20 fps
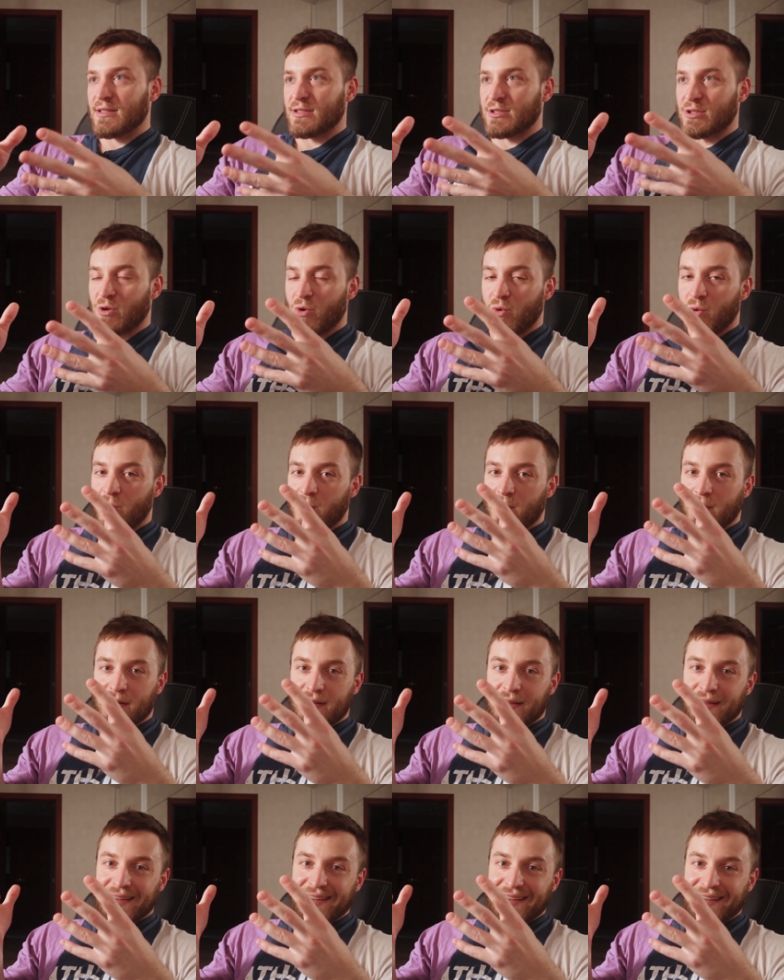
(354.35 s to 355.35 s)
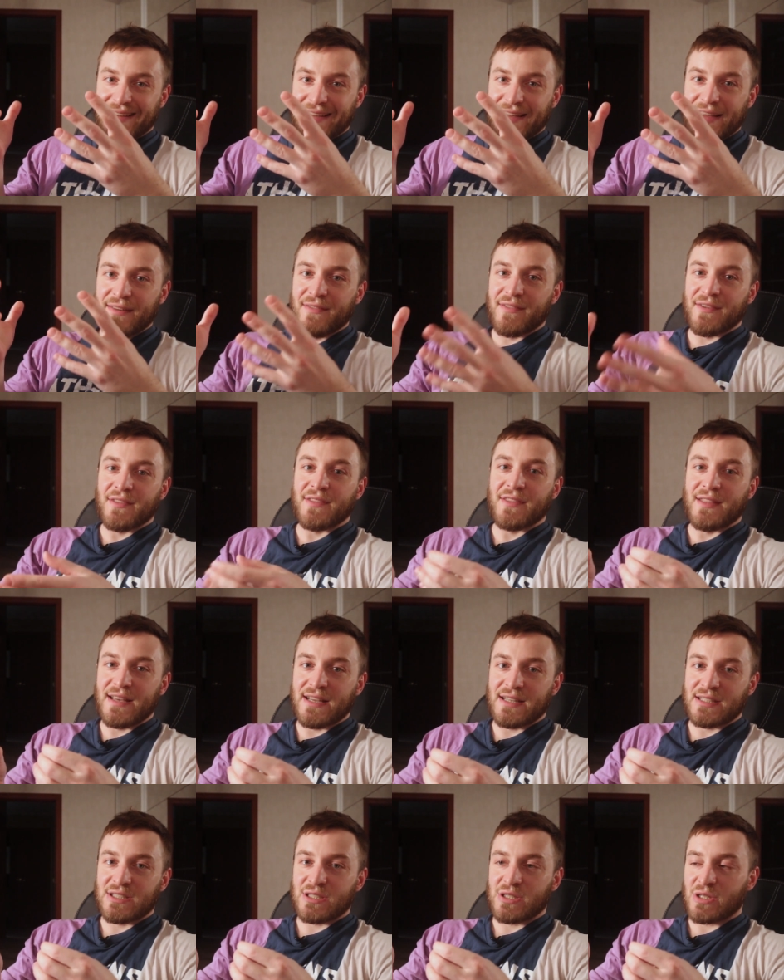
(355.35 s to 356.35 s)
So even
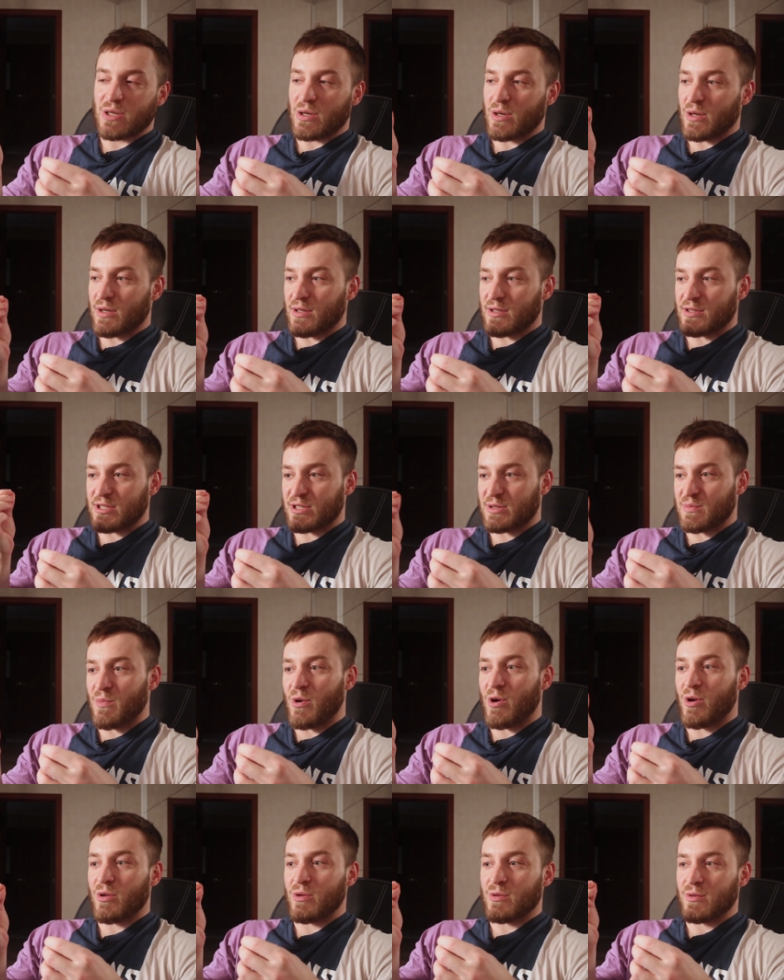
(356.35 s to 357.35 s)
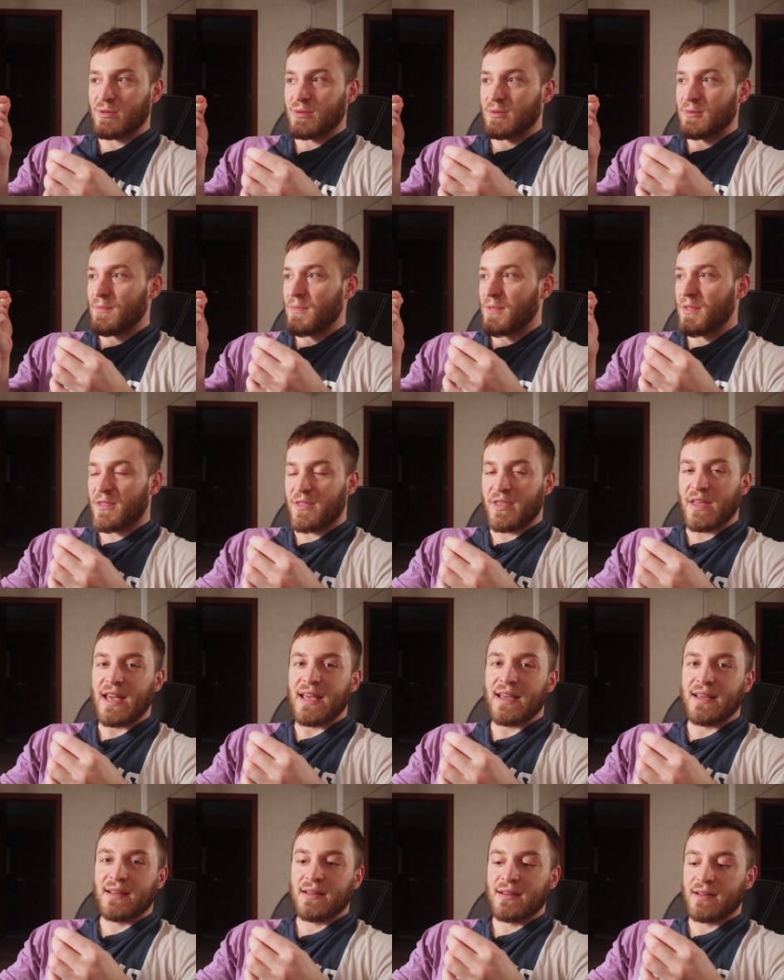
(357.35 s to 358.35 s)
this small
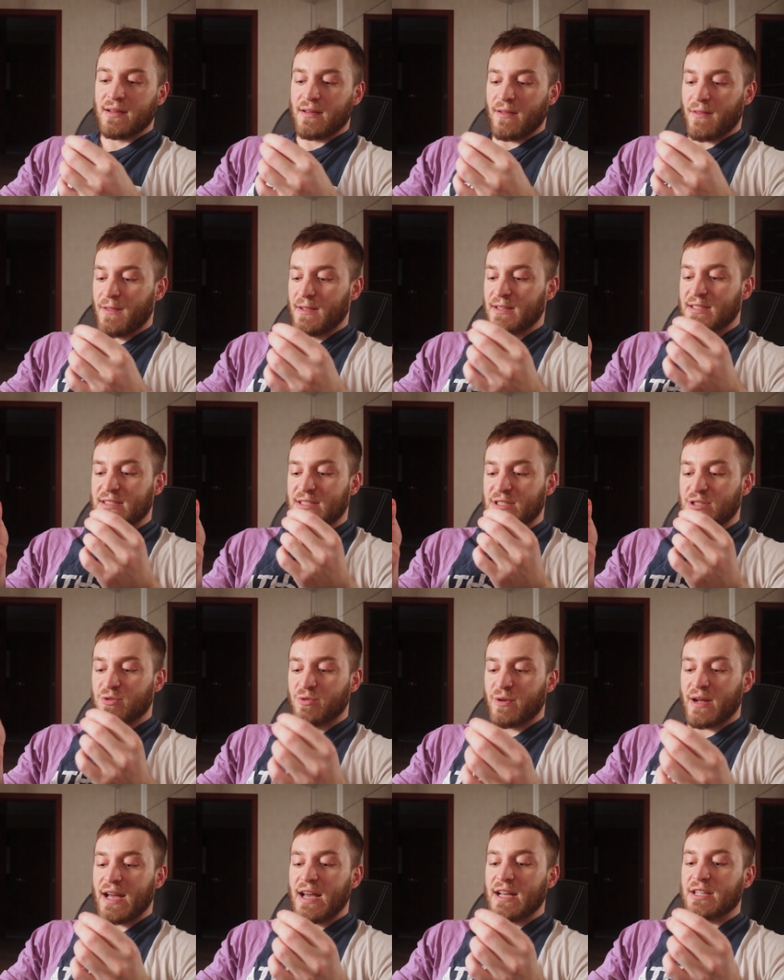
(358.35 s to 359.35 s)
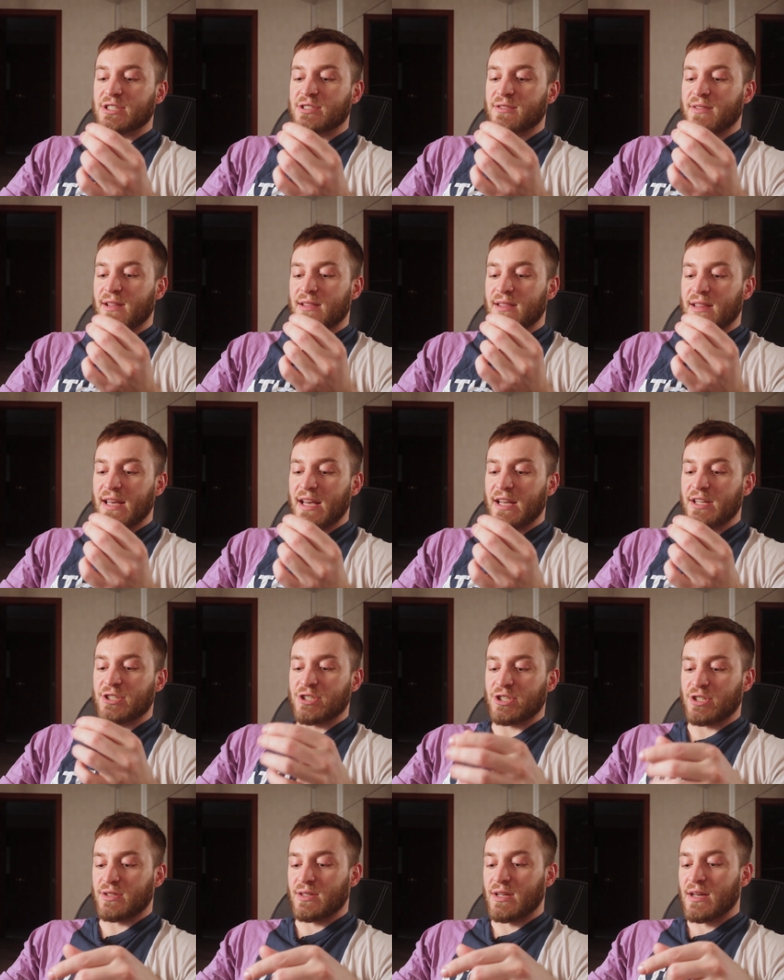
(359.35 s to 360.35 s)
thing, the stretch, the
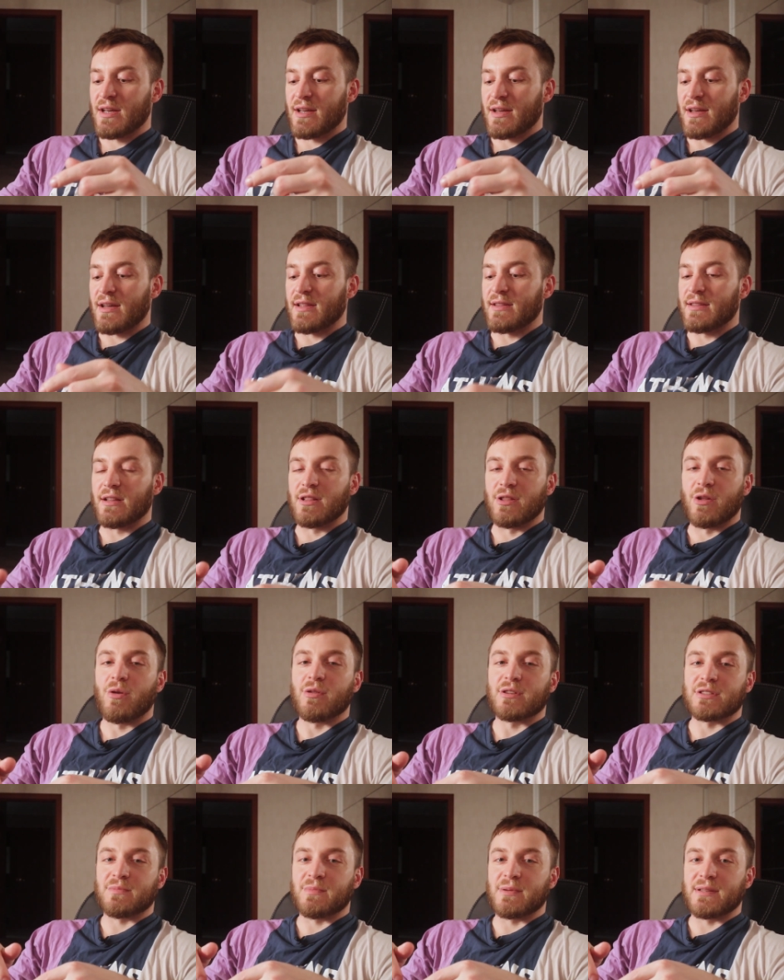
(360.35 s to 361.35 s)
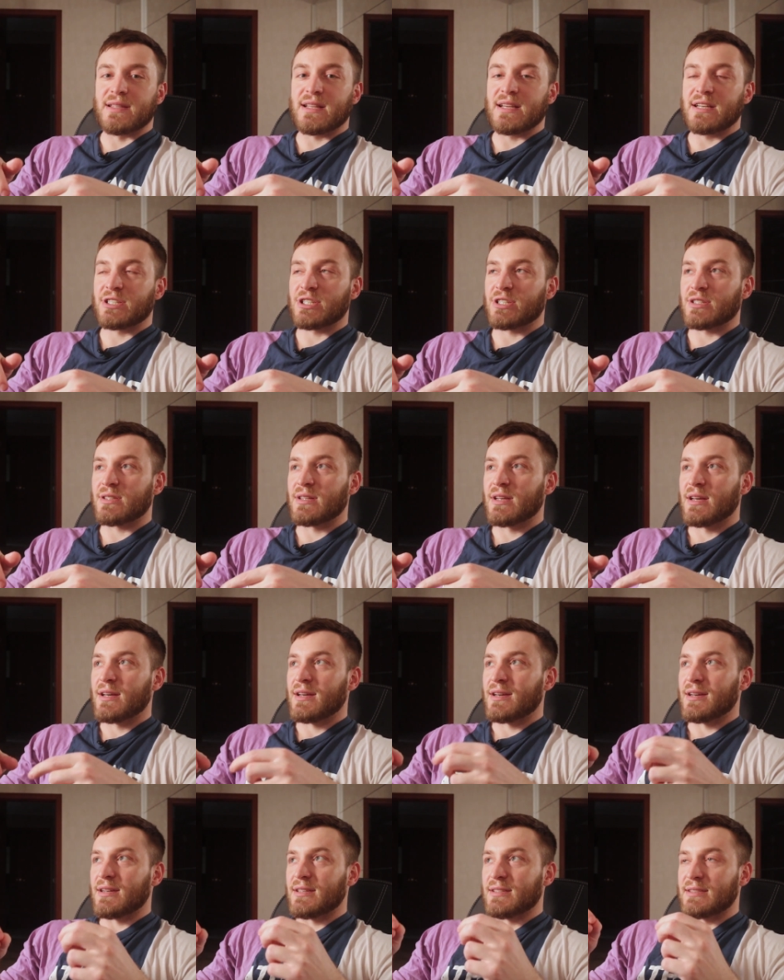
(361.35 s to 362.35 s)
tension in the lowest position,
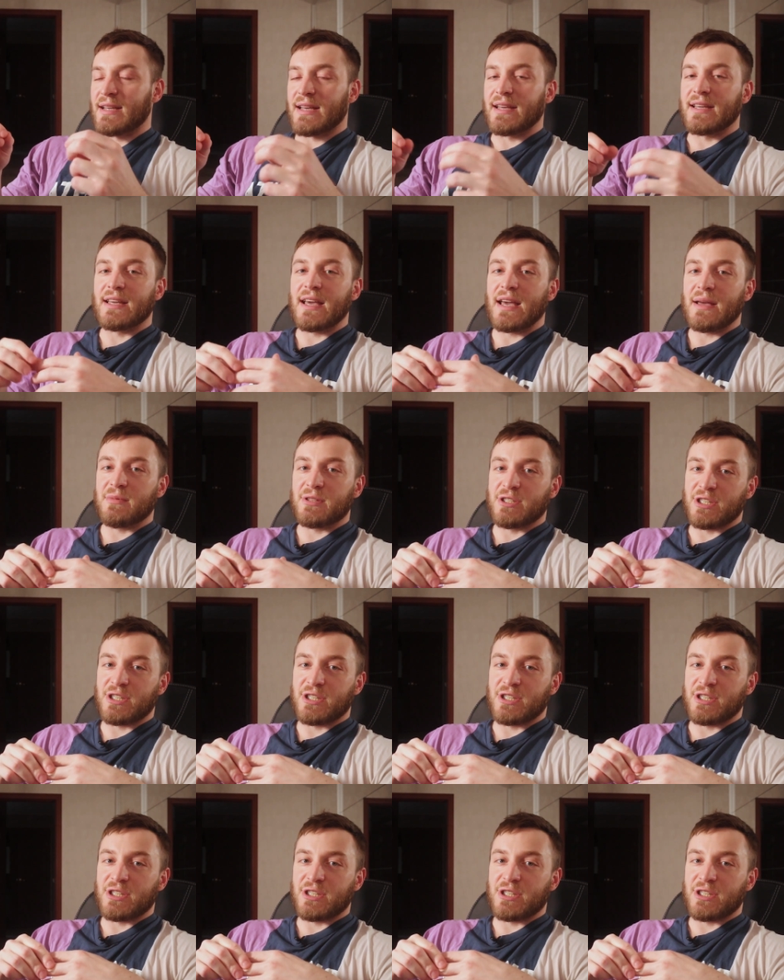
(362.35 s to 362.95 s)
is a game